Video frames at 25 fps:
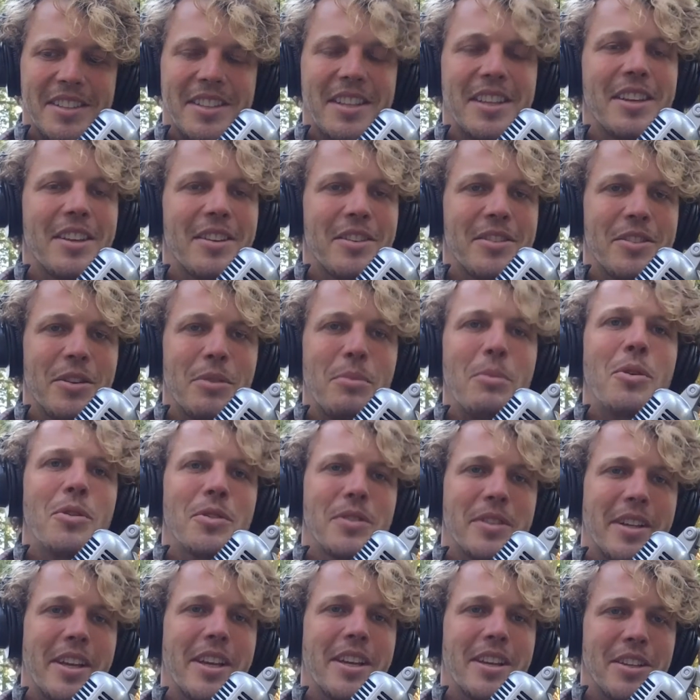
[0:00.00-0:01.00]
it's
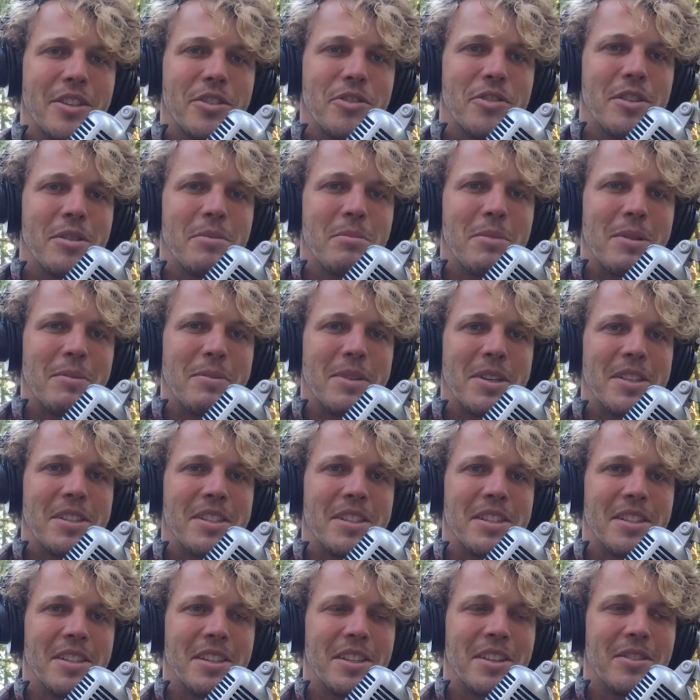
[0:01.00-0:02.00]
almost like a dream
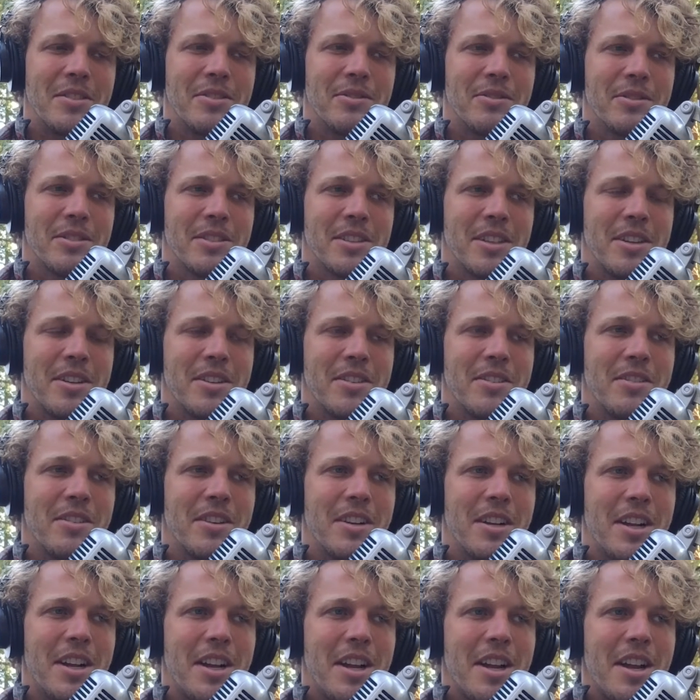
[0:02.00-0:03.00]
image. So
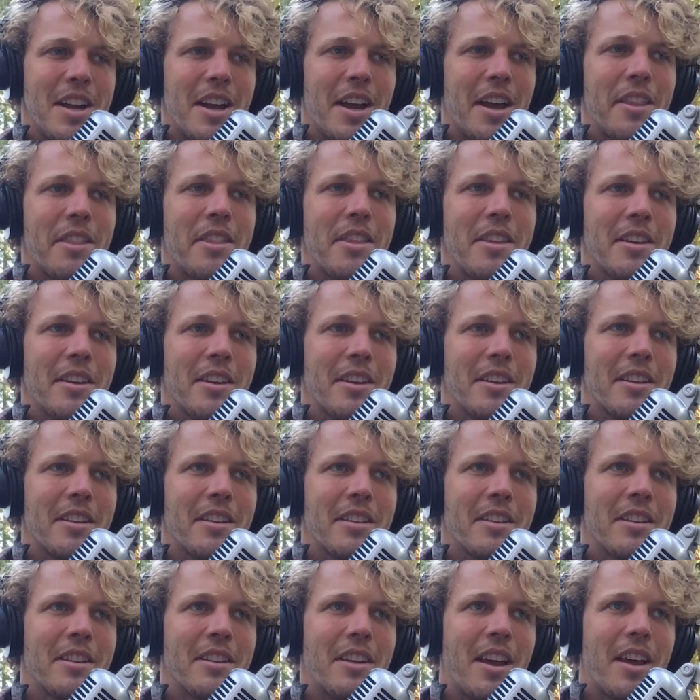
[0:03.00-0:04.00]
I
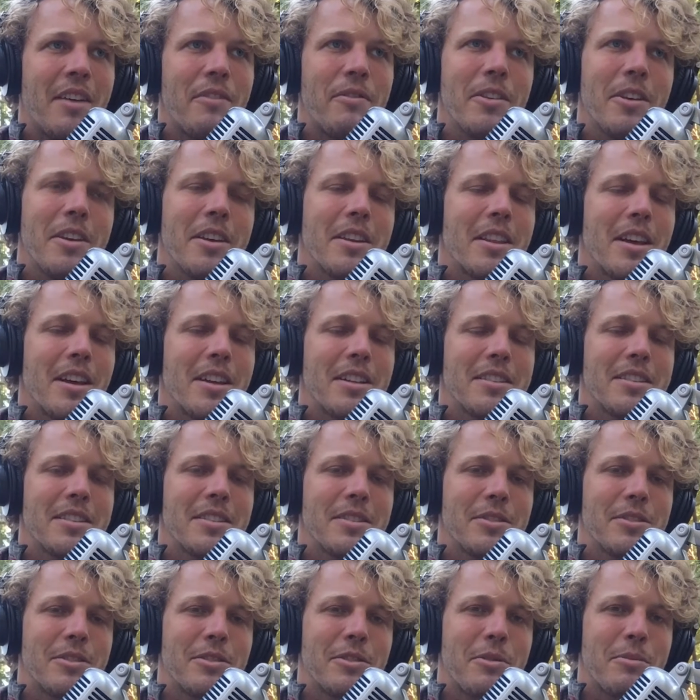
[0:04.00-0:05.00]
feel like
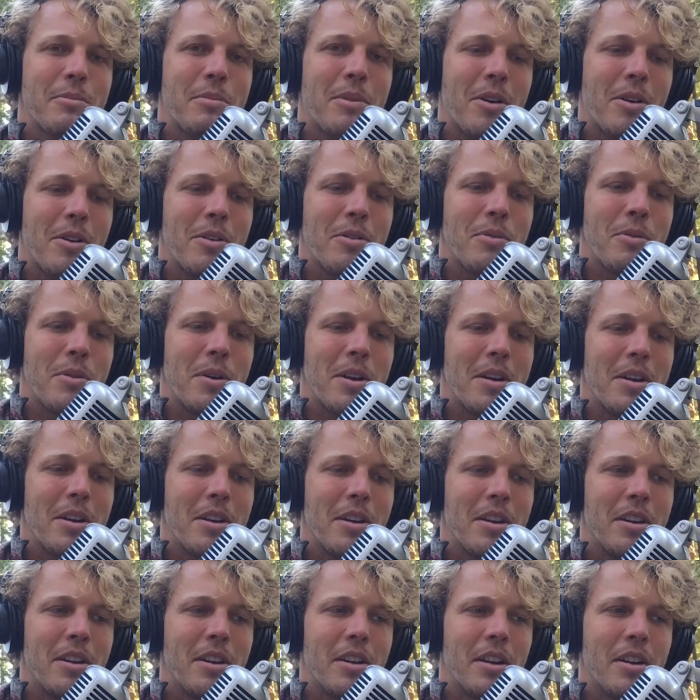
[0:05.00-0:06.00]
that's probably what
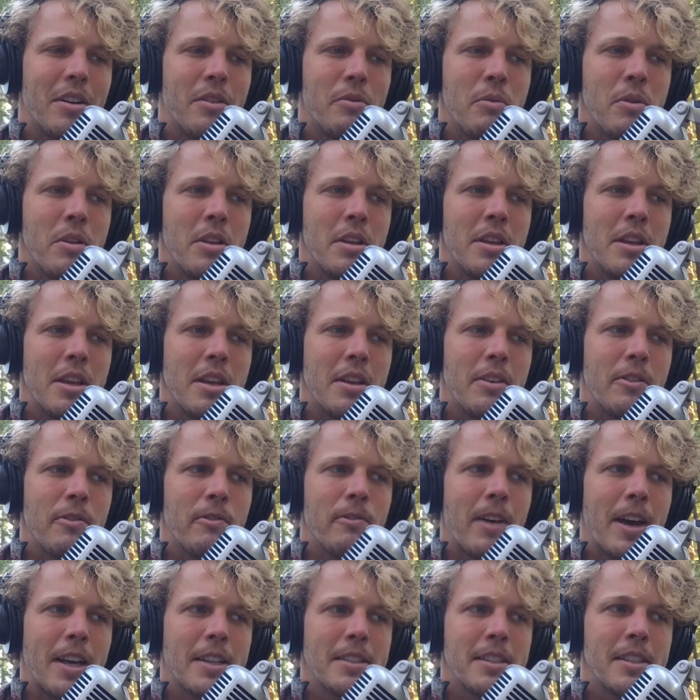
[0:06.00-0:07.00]
really
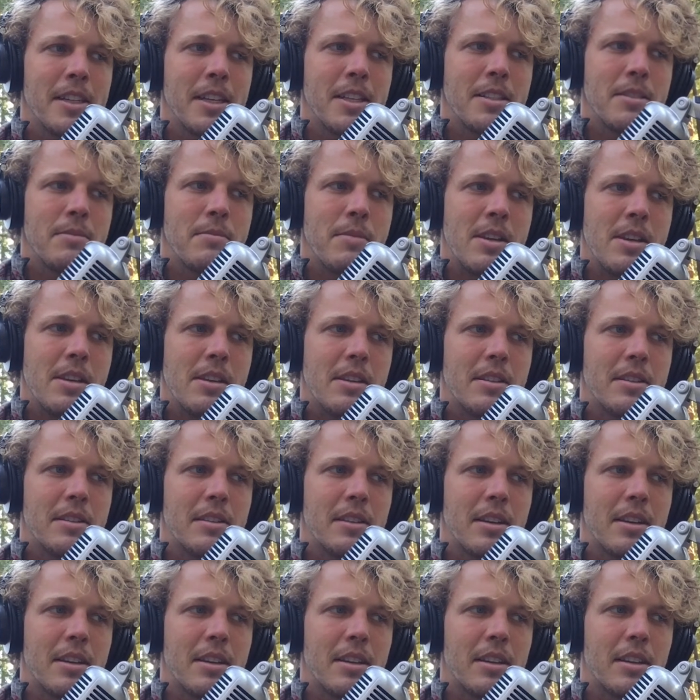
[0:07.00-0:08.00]
fascinates me, is
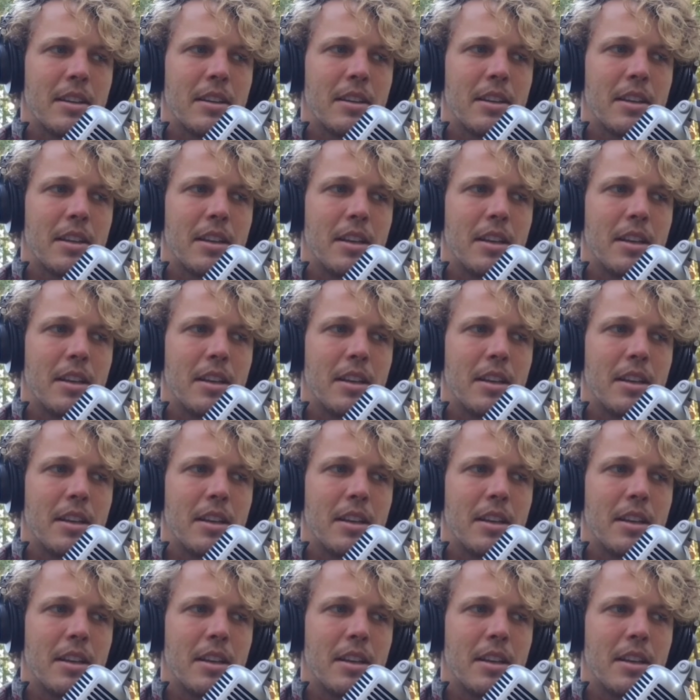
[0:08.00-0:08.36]
like